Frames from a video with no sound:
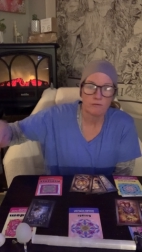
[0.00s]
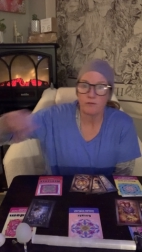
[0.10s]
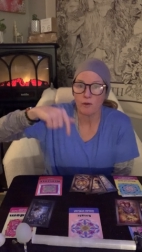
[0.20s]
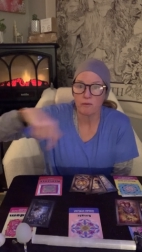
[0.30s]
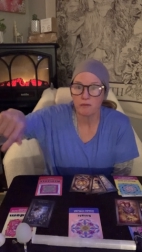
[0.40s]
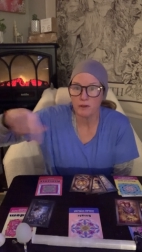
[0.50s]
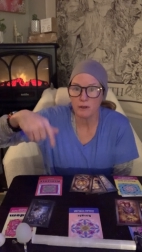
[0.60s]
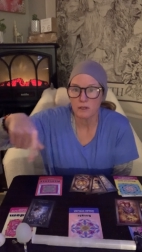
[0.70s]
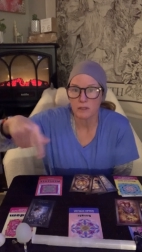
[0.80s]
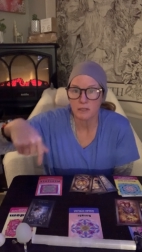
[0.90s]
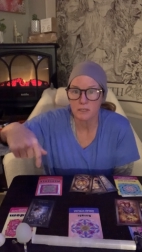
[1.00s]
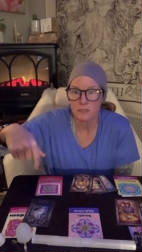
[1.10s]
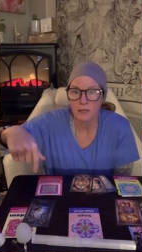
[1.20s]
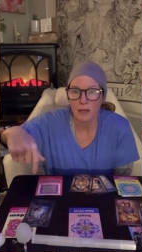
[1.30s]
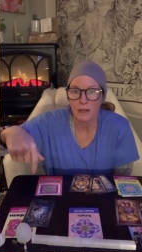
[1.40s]
fulfilled in this
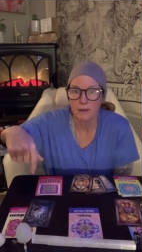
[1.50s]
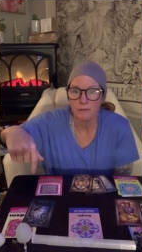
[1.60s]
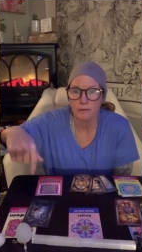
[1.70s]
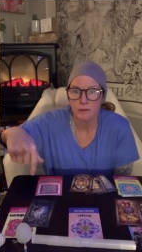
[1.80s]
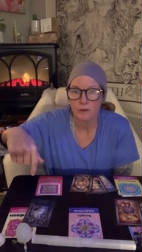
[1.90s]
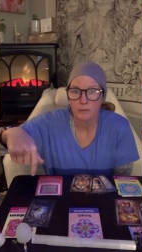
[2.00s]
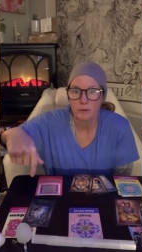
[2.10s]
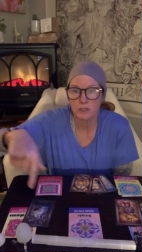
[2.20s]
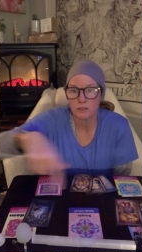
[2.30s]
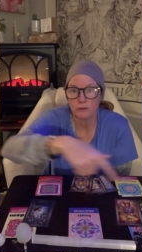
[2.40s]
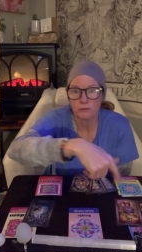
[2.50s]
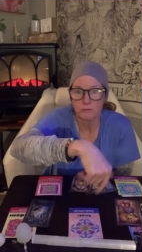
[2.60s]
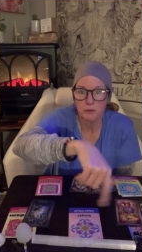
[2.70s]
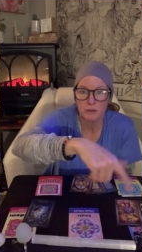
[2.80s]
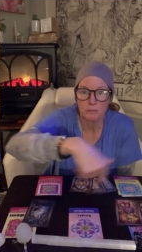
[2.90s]
life because you
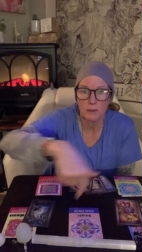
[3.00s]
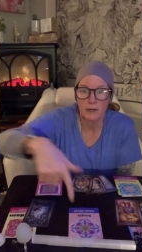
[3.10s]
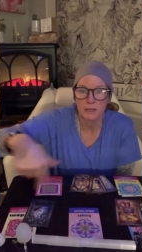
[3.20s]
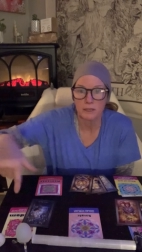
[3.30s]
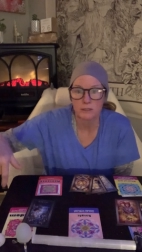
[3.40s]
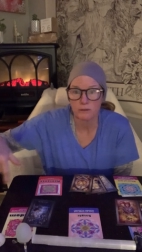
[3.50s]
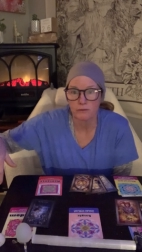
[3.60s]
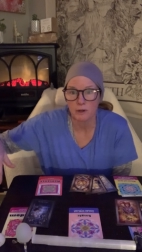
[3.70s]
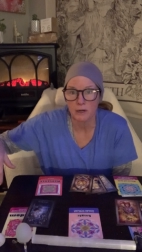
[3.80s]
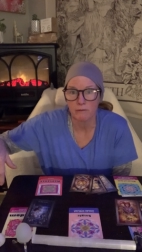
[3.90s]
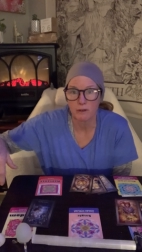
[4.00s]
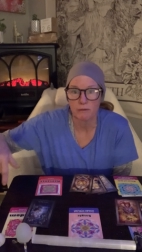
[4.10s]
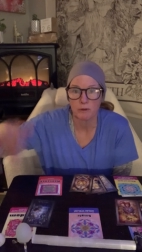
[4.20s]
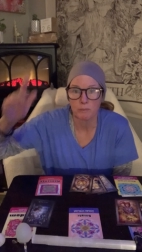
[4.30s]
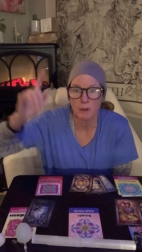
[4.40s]
put money in front of it,
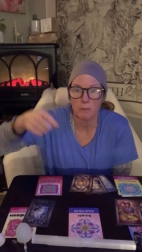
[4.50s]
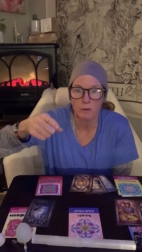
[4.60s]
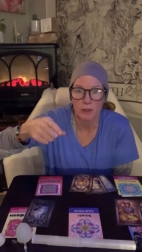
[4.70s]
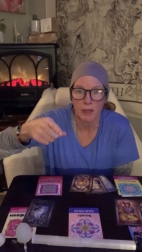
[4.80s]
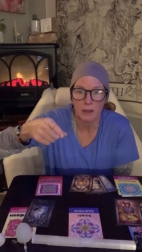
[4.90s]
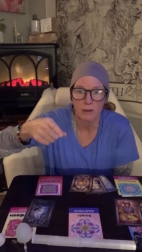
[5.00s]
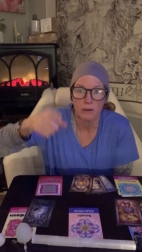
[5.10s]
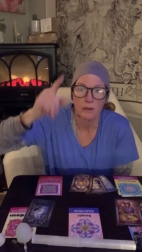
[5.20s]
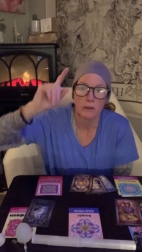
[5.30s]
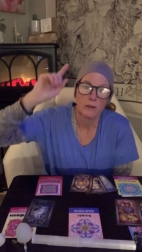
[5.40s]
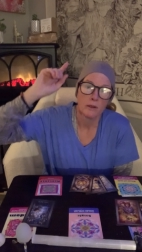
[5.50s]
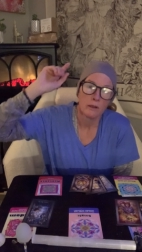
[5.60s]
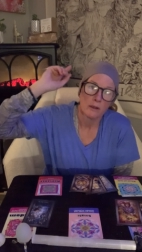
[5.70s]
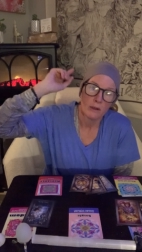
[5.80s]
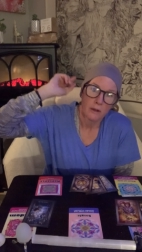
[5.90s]
remember that
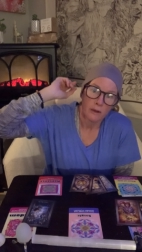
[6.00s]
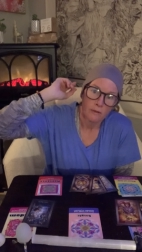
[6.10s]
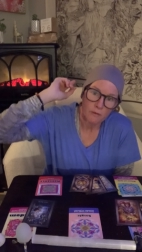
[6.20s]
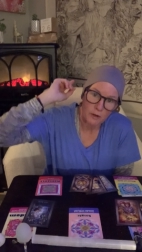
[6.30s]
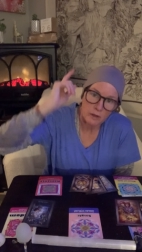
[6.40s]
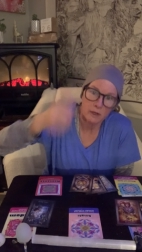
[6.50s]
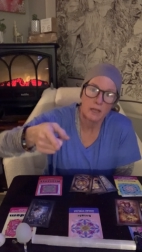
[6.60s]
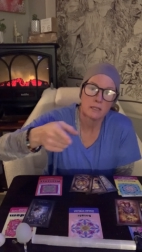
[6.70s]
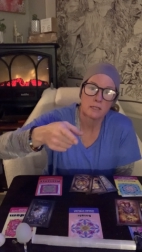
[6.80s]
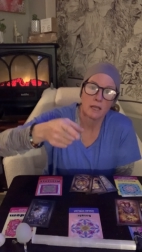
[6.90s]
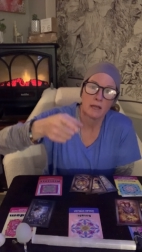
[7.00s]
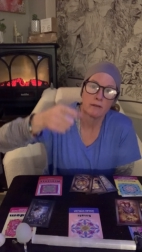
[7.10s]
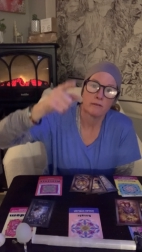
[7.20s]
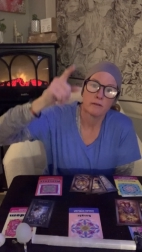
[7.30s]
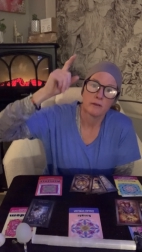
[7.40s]
for your next
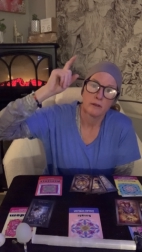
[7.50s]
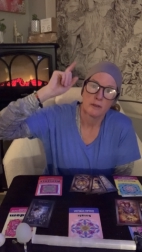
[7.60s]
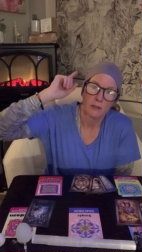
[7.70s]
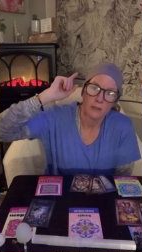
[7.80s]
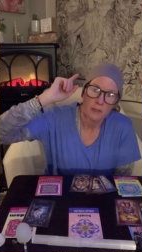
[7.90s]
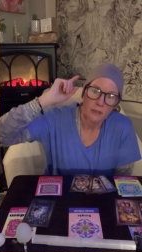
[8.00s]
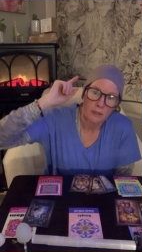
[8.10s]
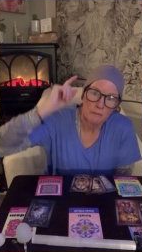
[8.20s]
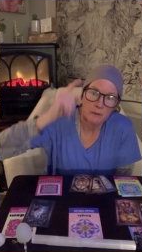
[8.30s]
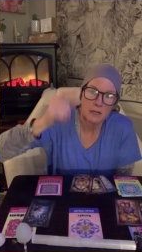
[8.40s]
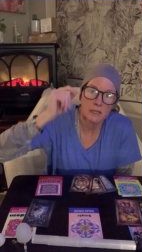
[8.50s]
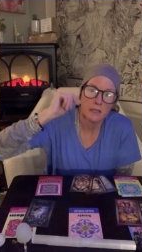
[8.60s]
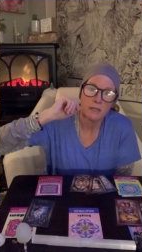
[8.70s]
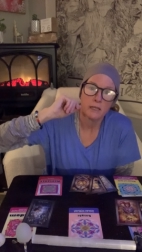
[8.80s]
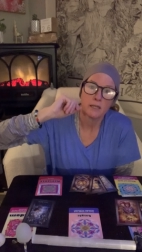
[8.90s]
life the
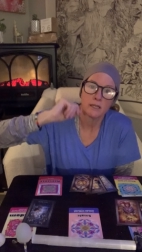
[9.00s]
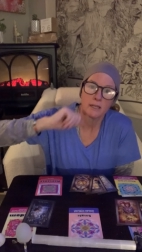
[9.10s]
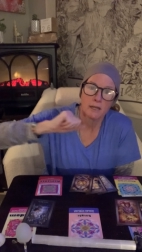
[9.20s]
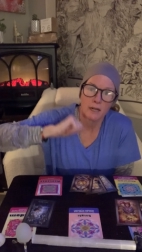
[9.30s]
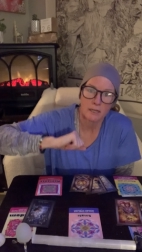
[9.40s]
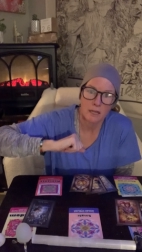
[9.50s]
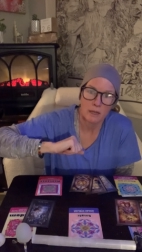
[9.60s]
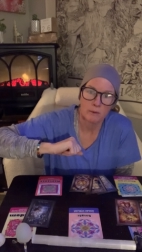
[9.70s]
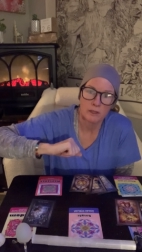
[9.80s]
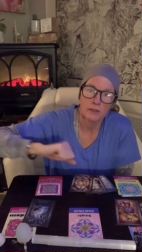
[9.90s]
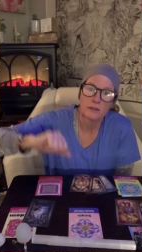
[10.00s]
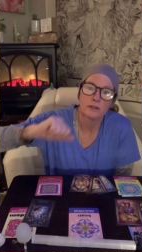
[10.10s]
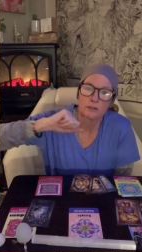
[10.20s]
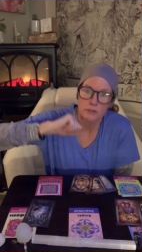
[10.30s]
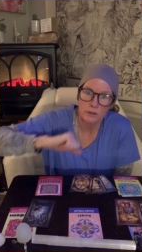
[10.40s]
money you cannot die with,
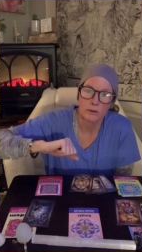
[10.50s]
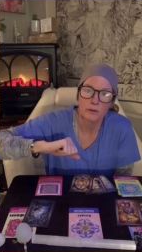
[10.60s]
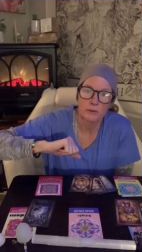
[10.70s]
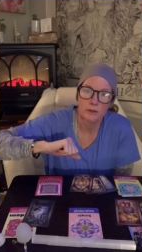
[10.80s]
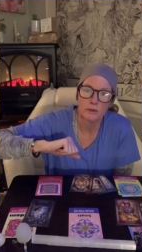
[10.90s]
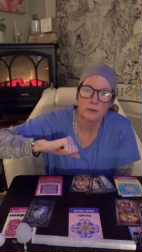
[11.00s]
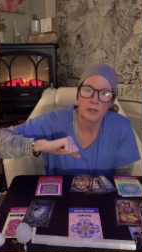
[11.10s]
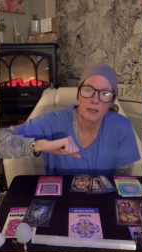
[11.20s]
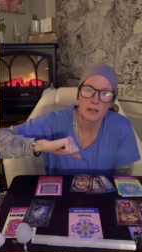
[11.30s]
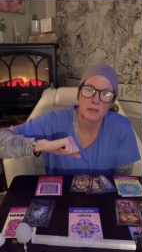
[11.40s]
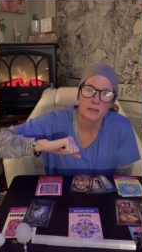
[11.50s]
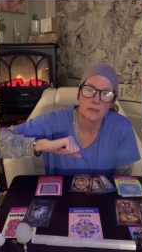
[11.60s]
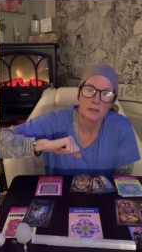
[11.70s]
your soul you can.